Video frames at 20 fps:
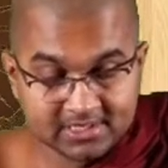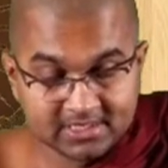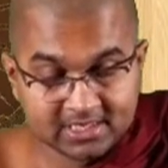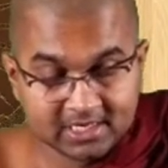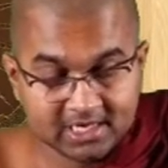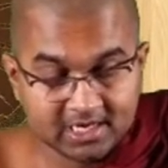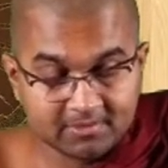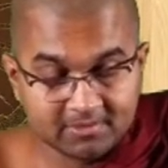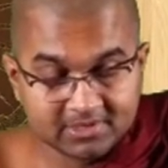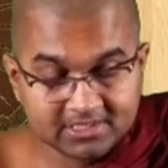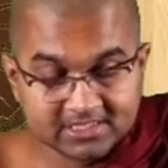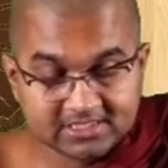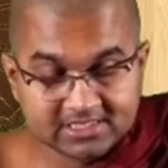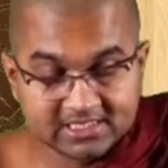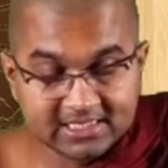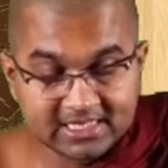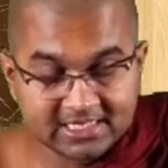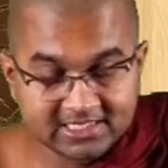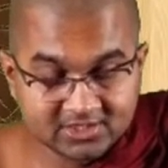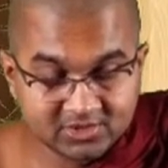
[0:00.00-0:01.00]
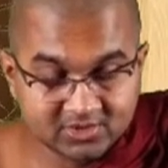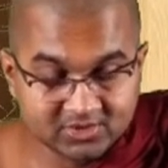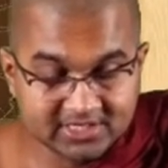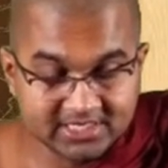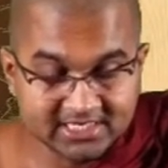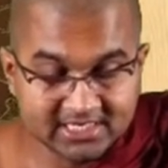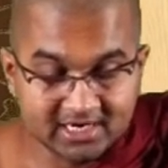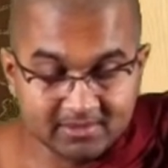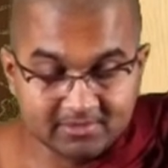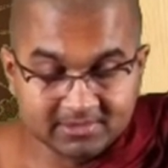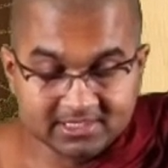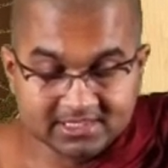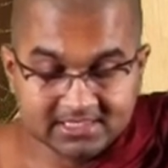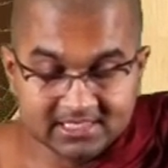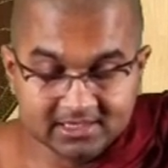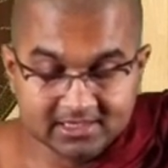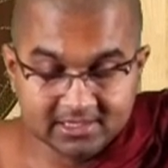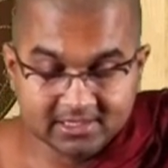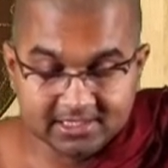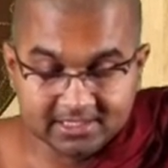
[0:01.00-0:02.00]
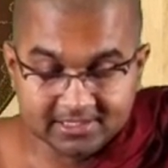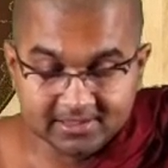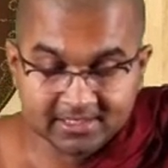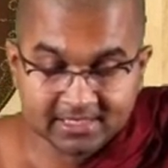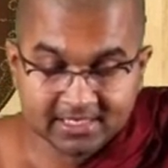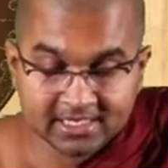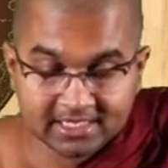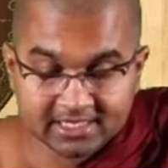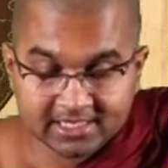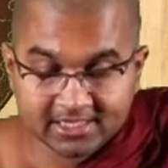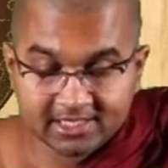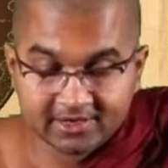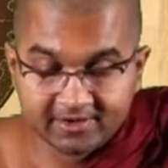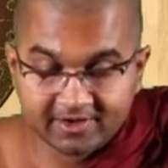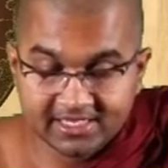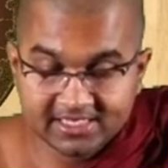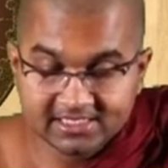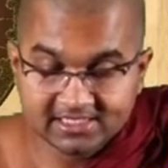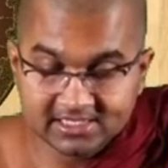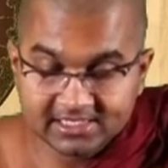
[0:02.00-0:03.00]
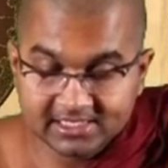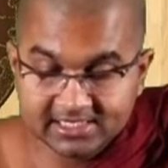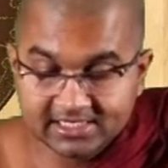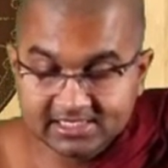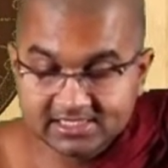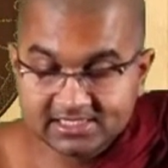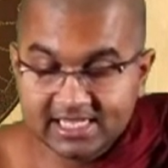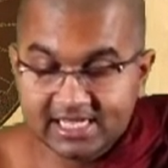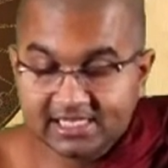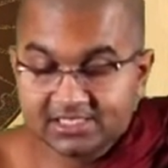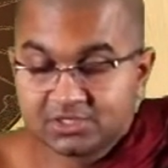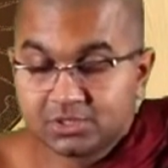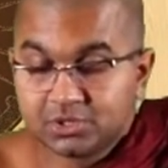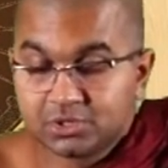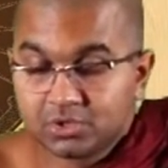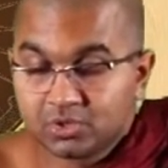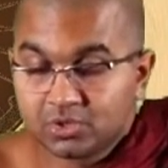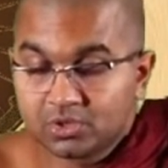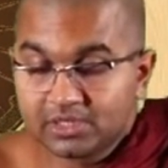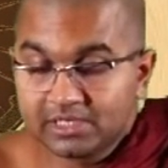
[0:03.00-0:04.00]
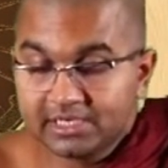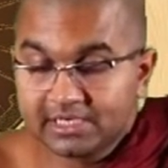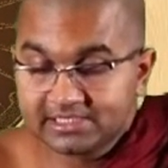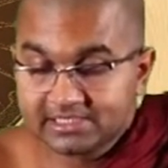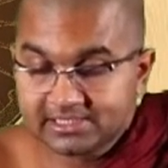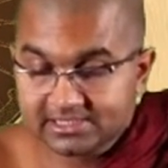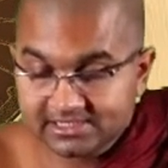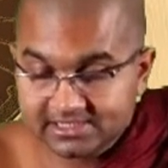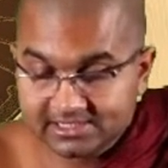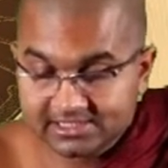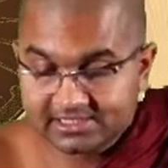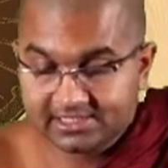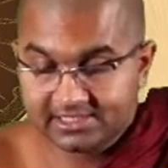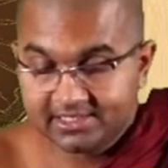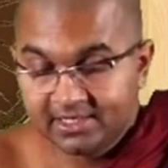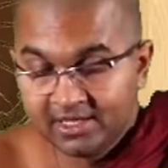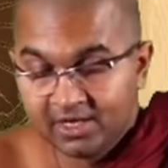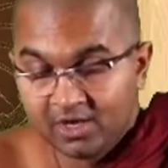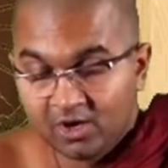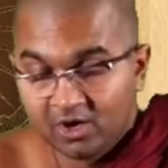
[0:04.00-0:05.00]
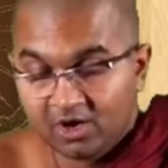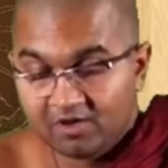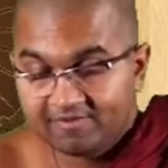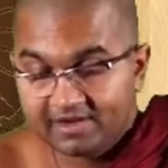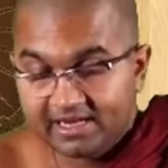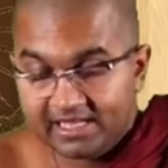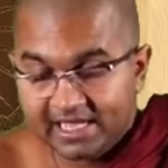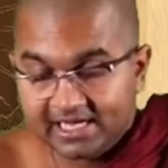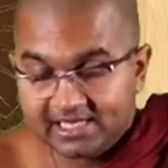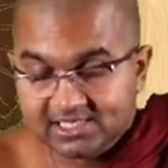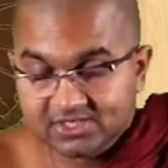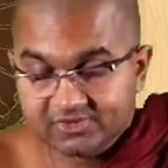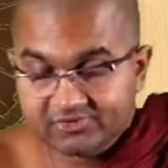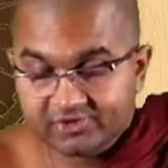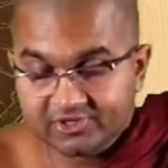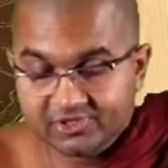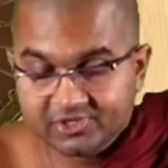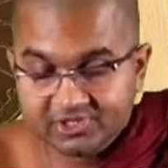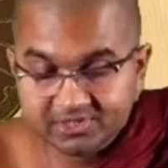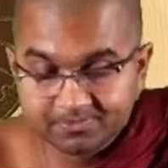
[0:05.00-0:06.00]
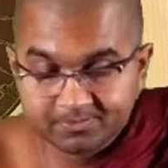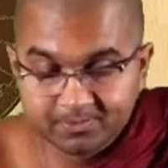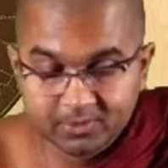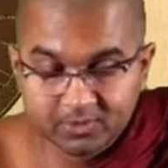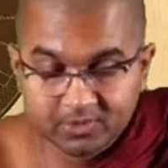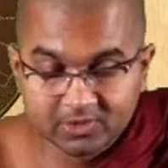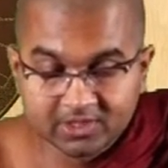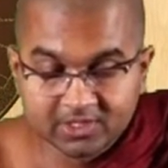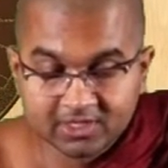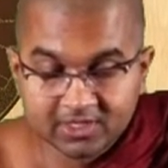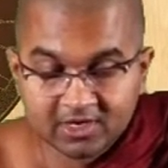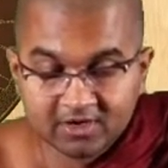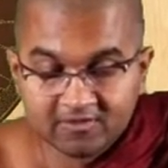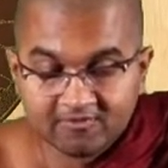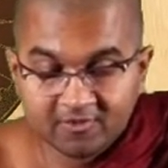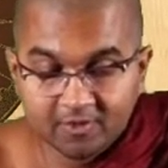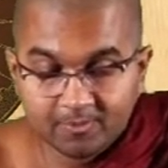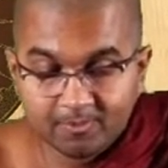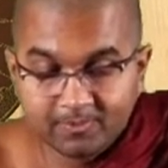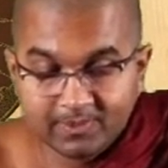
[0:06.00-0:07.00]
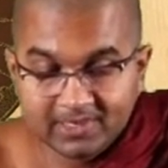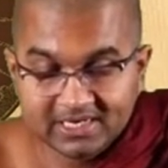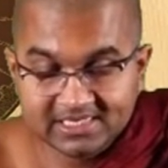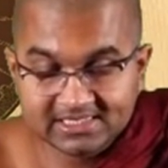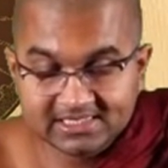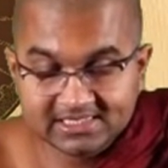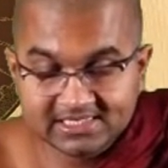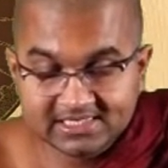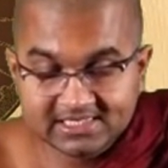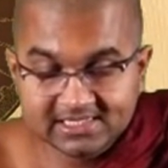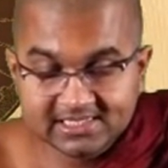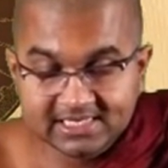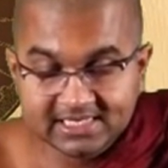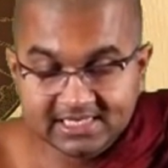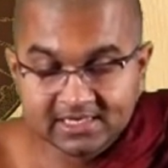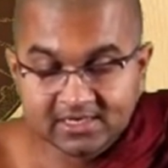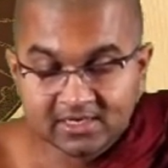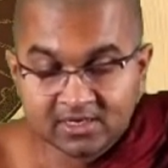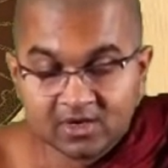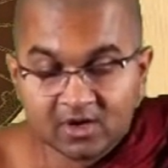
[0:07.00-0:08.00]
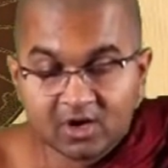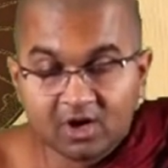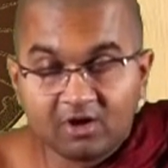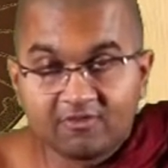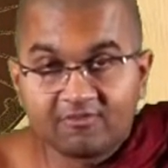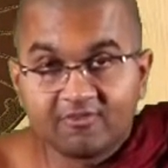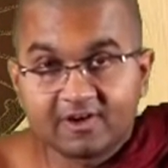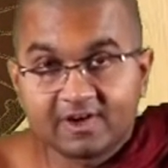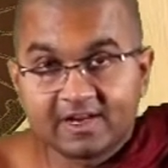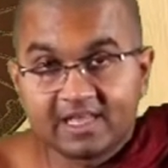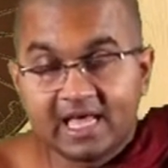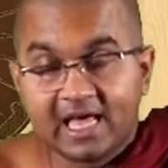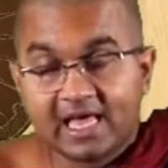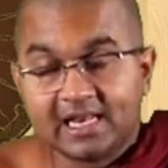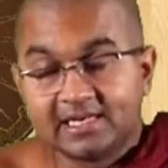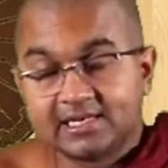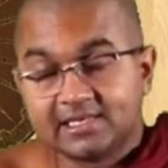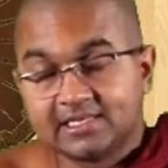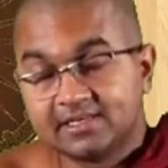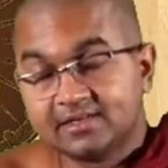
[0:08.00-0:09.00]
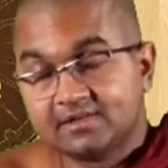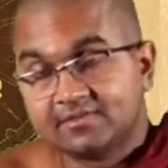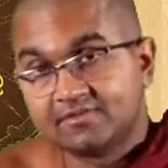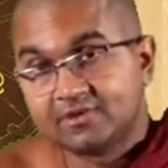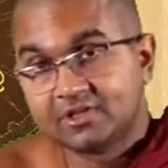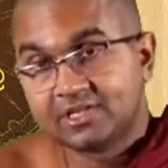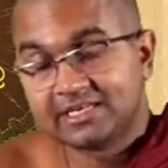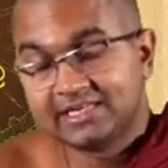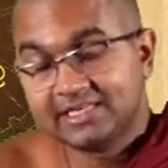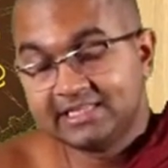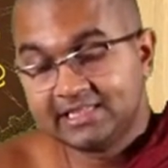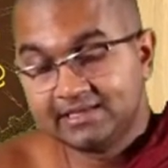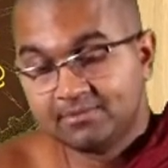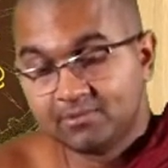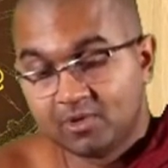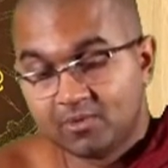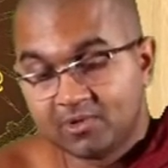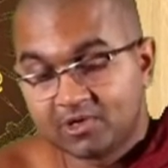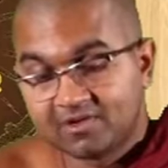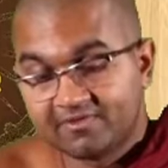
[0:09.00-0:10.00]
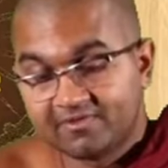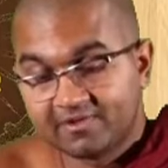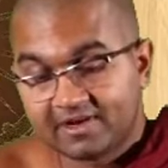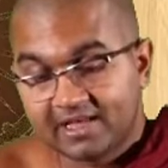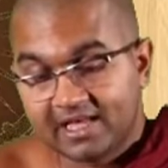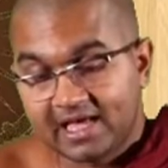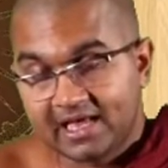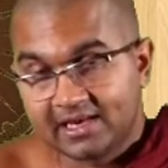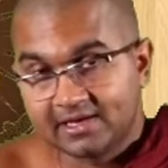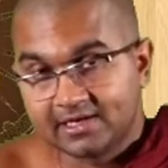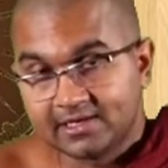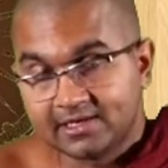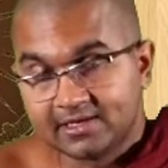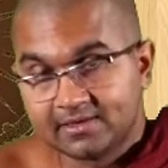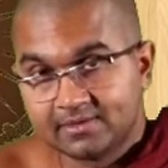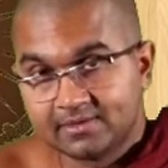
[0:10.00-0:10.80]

Kamaja, I used to say Kamaja Santati. The reason is there is no necessity of an extra support for persisting of a reality, for the Thiti moment of a reality.